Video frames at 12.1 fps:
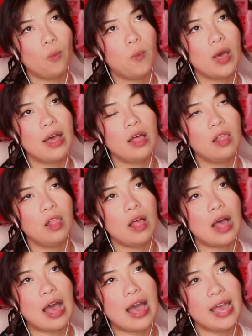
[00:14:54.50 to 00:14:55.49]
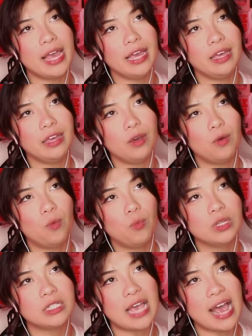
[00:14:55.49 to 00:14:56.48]
Well, I
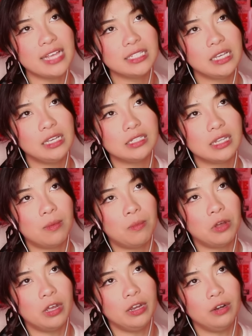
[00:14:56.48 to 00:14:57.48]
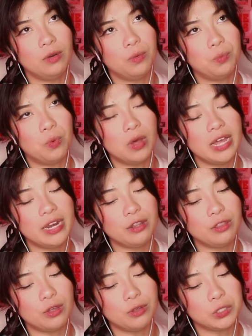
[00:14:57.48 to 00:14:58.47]
was asking someone what
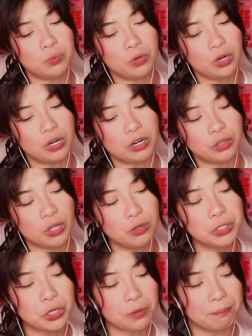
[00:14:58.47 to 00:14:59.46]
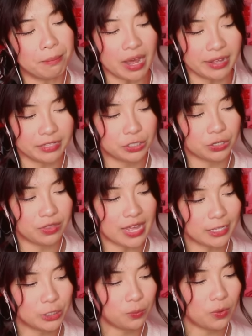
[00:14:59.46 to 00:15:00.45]
those were. Those are mutts. So
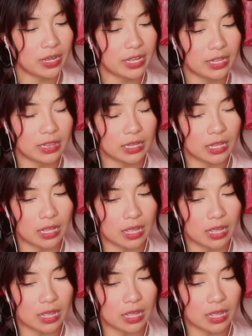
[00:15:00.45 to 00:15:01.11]
that's what